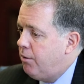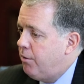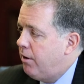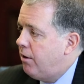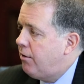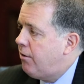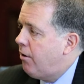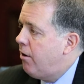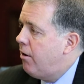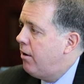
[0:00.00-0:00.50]
to an
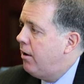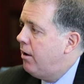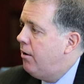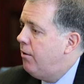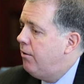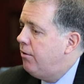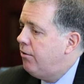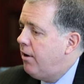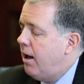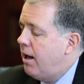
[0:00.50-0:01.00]
attorney
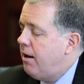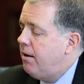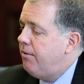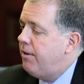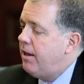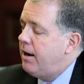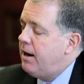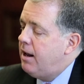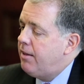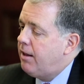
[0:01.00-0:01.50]
who
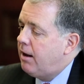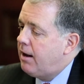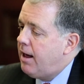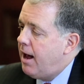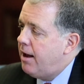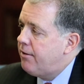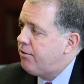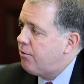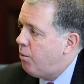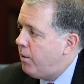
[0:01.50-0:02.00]
said that in the
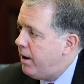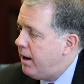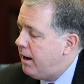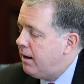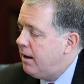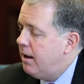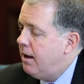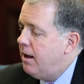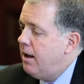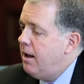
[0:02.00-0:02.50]
last
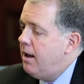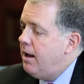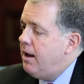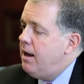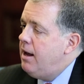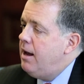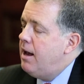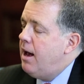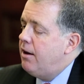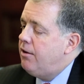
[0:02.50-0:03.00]
week
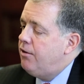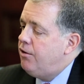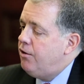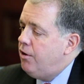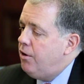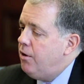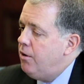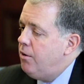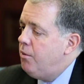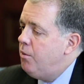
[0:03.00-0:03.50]
he had
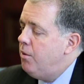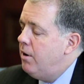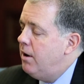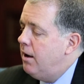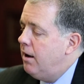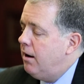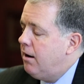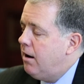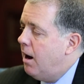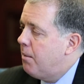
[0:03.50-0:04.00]
2
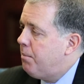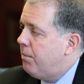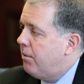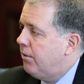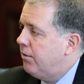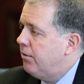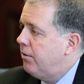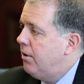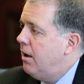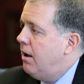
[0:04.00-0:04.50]

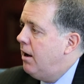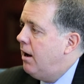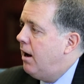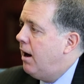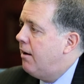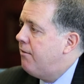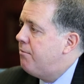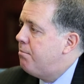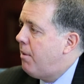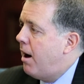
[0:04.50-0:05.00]
couples
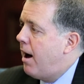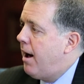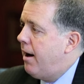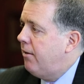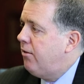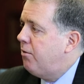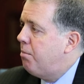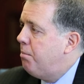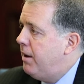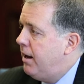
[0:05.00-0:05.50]
of
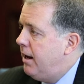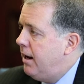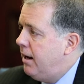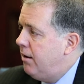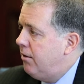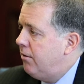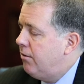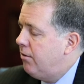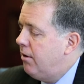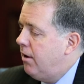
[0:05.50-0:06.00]
modest
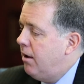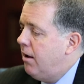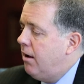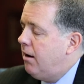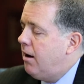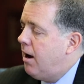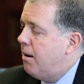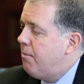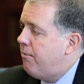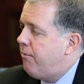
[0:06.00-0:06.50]
means
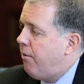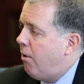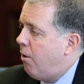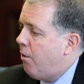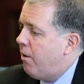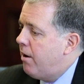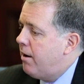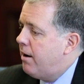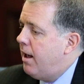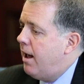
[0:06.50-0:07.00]
come
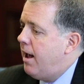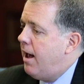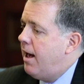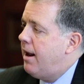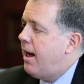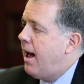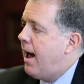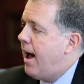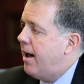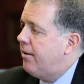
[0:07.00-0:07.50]
forward
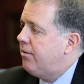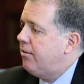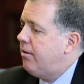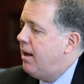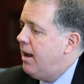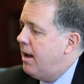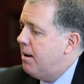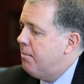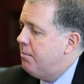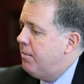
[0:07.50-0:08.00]
and ask
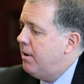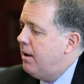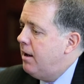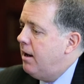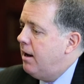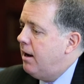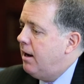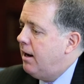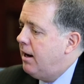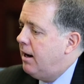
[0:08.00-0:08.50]
him
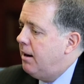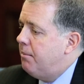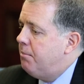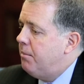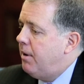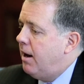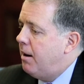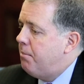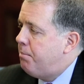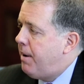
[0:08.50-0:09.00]

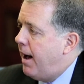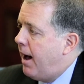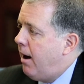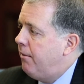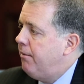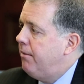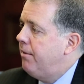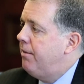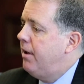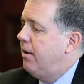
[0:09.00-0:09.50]

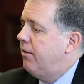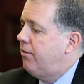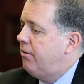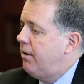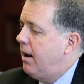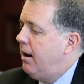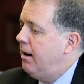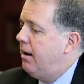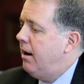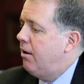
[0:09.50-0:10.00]
about the
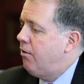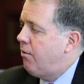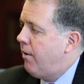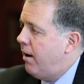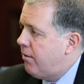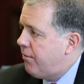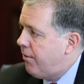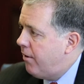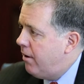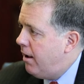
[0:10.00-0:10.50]
estate and
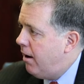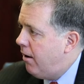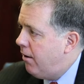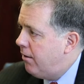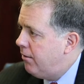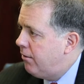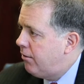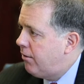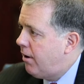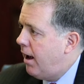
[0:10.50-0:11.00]
transfer
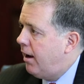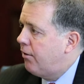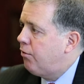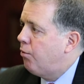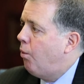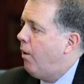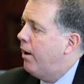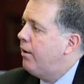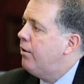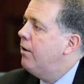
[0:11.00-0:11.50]
inheritance tax.
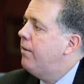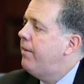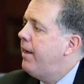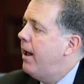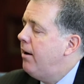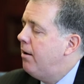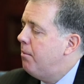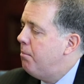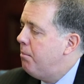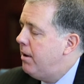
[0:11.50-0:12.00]
What could
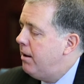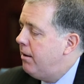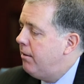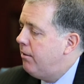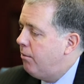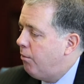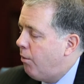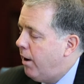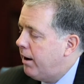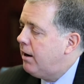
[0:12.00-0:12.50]
they
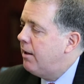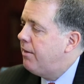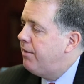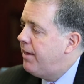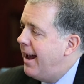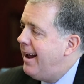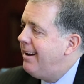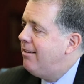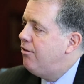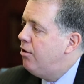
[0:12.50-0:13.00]

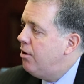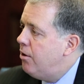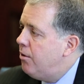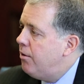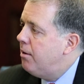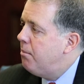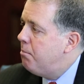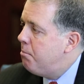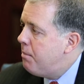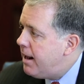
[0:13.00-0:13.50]

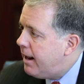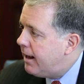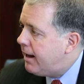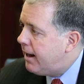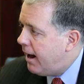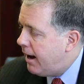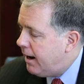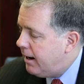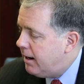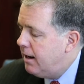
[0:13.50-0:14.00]
do to
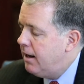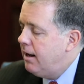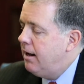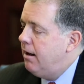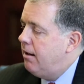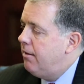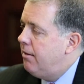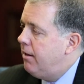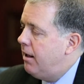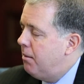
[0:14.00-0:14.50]
mitigate
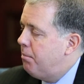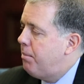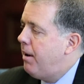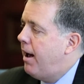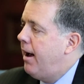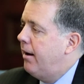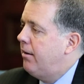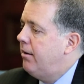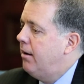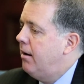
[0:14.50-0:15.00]
the
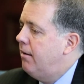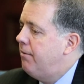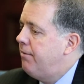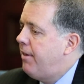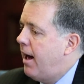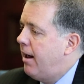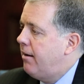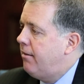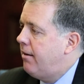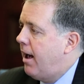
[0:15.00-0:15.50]
impact of
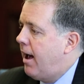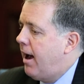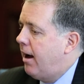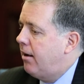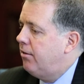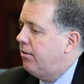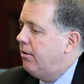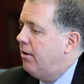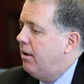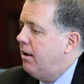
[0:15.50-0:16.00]
that
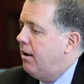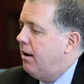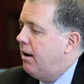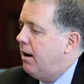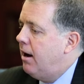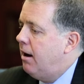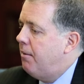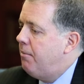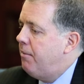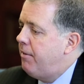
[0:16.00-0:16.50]
tax?
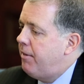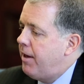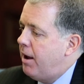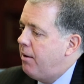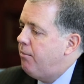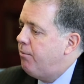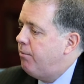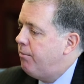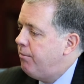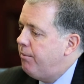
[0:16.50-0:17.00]

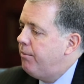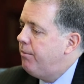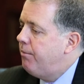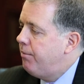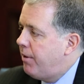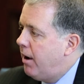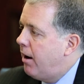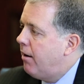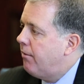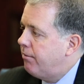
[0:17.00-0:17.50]

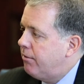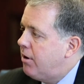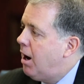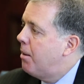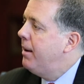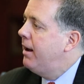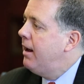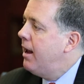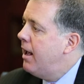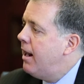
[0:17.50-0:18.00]
They're
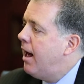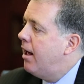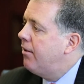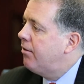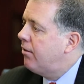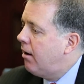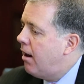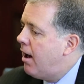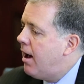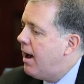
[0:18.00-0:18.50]
coming in as
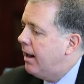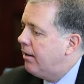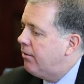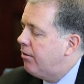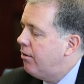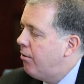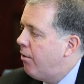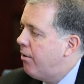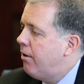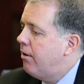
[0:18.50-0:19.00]

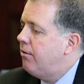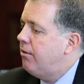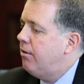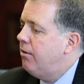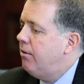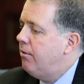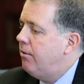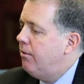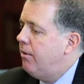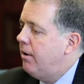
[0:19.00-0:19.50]
clients in order
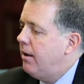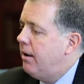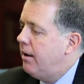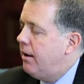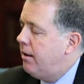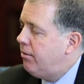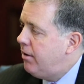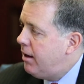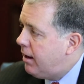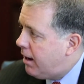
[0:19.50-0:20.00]

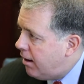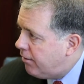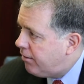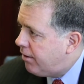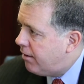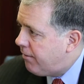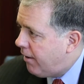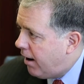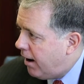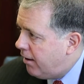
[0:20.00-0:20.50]
to seek his
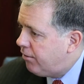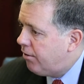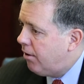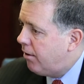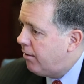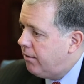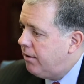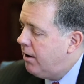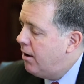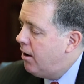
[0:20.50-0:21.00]
advice
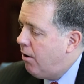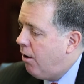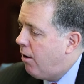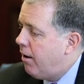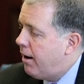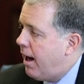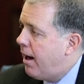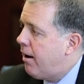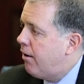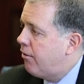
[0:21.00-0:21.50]
on
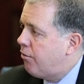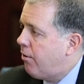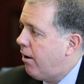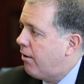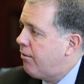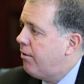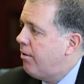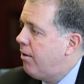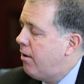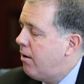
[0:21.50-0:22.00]
how to
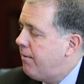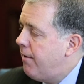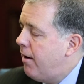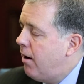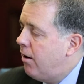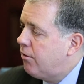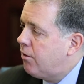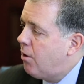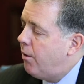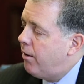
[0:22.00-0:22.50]
structure their
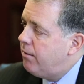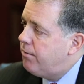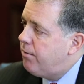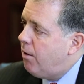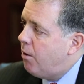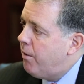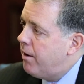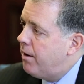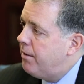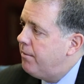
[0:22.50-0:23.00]
affairs going
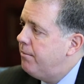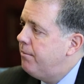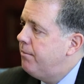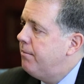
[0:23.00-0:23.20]
forward.